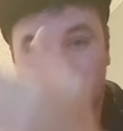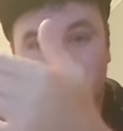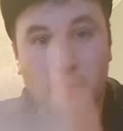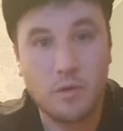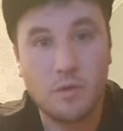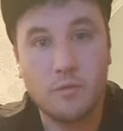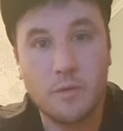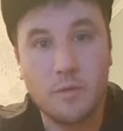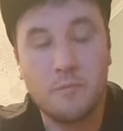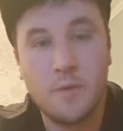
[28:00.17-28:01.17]
sink below
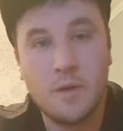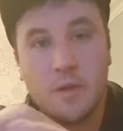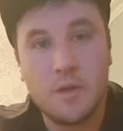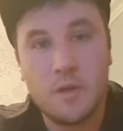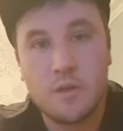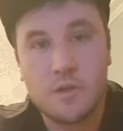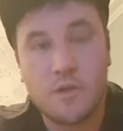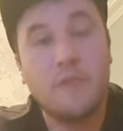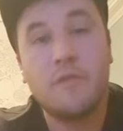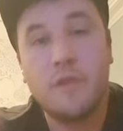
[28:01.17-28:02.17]
them.
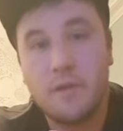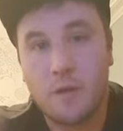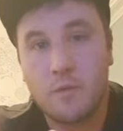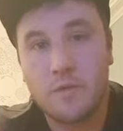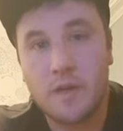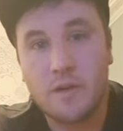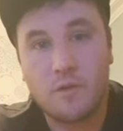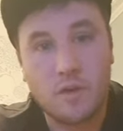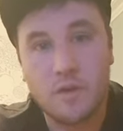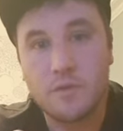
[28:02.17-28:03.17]
So every now and then,
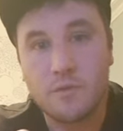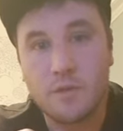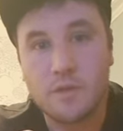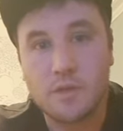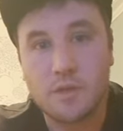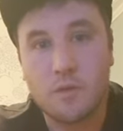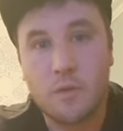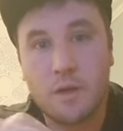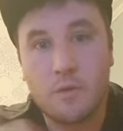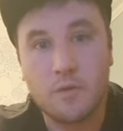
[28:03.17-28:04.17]
all I do is just a
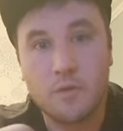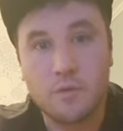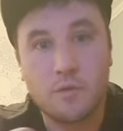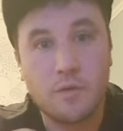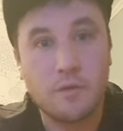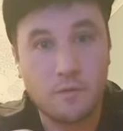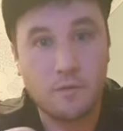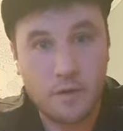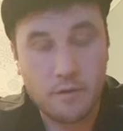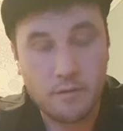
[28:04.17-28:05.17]
quick 1, 2, 3, 4,
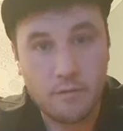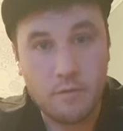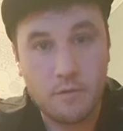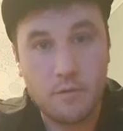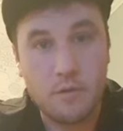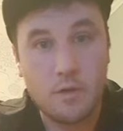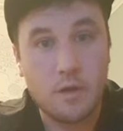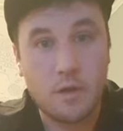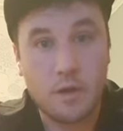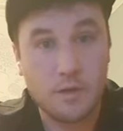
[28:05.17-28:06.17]
5,
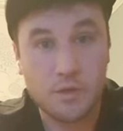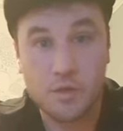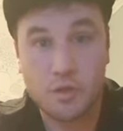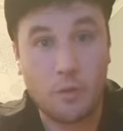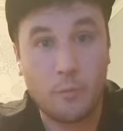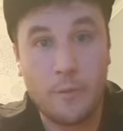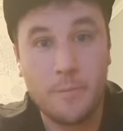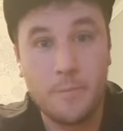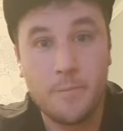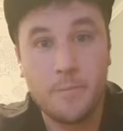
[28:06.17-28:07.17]
and just stop.
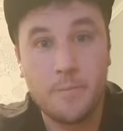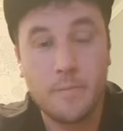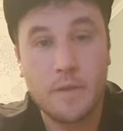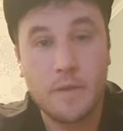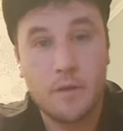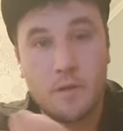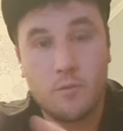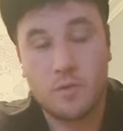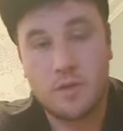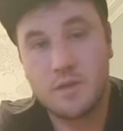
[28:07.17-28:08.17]

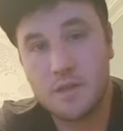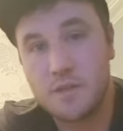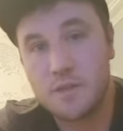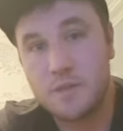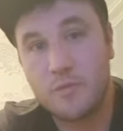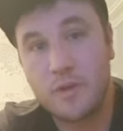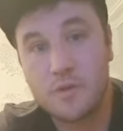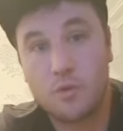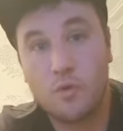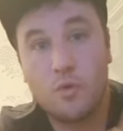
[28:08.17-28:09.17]
What that does is it
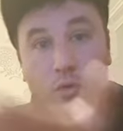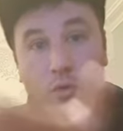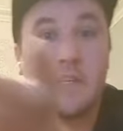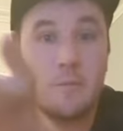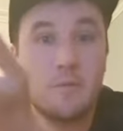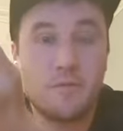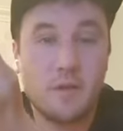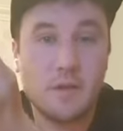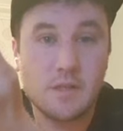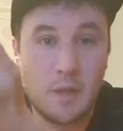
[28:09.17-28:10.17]
brings the whole team of
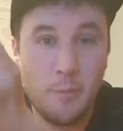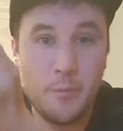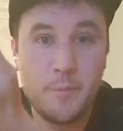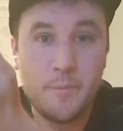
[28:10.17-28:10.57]
flies up,